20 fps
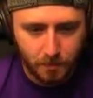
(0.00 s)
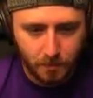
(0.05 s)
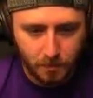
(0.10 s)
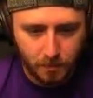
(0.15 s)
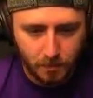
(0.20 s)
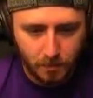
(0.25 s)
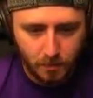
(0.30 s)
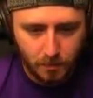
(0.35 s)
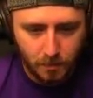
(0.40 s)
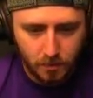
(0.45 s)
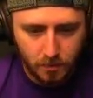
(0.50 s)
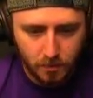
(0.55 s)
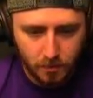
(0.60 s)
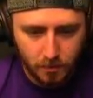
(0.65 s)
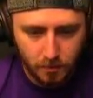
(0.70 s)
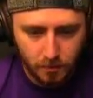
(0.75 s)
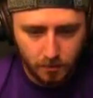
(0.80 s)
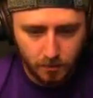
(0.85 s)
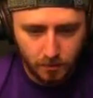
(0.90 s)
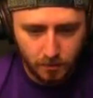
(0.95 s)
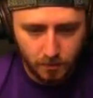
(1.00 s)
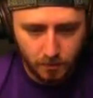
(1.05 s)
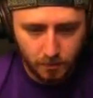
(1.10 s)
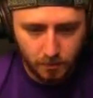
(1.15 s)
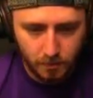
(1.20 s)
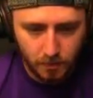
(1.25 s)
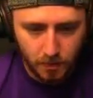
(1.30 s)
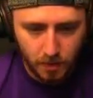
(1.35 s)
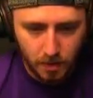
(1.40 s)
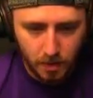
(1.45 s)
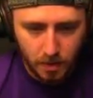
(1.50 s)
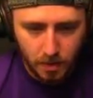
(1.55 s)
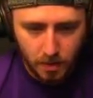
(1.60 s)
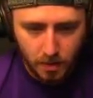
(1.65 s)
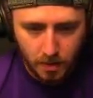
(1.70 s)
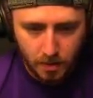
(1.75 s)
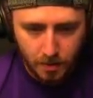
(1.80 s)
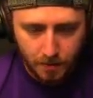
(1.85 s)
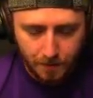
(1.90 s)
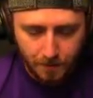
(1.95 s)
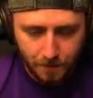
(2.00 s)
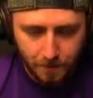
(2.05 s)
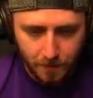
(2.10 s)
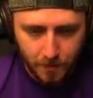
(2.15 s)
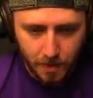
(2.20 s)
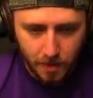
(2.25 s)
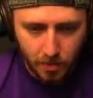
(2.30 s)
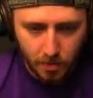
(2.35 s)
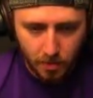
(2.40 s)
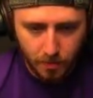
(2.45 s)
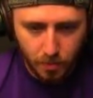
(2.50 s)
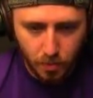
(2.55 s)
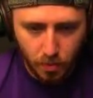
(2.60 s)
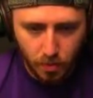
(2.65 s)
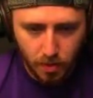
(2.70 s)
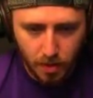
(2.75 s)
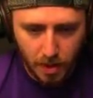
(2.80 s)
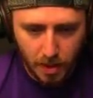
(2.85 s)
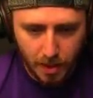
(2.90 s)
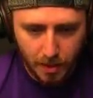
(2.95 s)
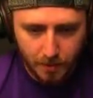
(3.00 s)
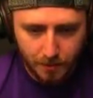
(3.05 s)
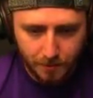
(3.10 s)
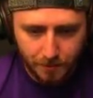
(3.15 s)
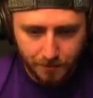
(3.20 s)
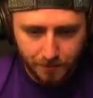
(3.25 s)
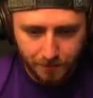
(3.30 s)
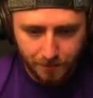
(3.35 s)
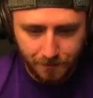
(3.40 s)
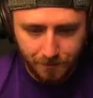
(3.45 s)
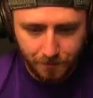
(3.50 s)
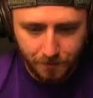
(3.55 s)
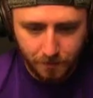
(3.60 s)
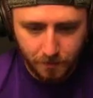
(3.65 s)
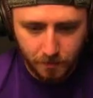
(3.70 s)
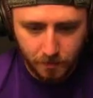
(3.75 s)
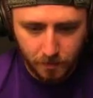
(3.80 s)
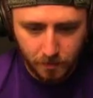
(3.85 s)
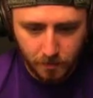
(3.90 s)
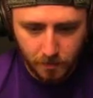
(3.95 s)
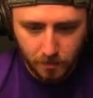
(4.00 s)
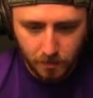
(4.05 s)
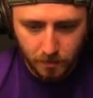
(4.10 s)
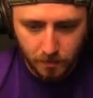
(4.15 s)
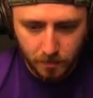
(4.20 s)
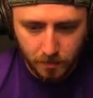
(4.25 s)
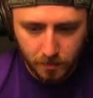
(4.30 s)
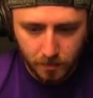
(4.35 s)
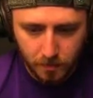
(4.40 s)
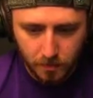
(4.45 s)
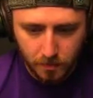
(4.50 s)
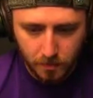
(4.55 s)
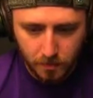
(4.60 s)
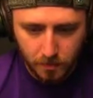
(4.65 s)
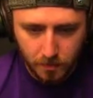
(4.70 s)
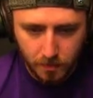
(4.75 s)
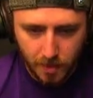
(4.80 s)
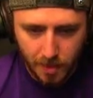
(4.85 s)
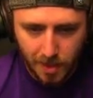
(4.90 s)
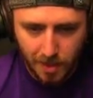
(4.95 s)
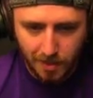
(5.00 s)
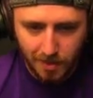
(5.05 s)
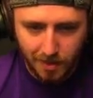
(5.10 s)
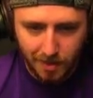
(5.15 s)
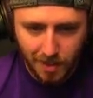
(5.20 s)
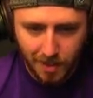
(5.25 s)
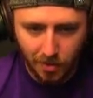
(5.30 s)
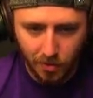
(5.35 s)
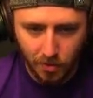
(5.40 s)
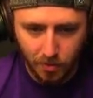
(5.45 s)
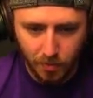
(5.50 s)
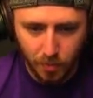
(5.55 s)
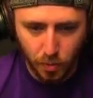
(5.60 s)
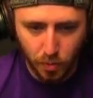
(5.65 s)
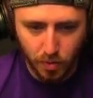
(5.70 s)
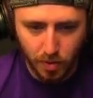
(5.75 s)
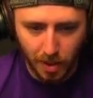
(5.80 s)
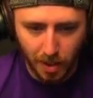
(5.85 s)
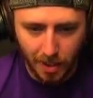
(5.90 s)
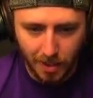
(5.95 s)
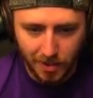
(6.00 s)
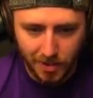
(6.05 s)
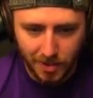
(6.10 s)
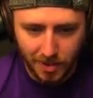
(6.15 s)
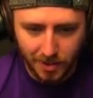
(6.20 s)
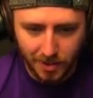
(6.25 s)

I need that EXP. Kill the pool guy. Okay. Kill the pool guy. Jesus.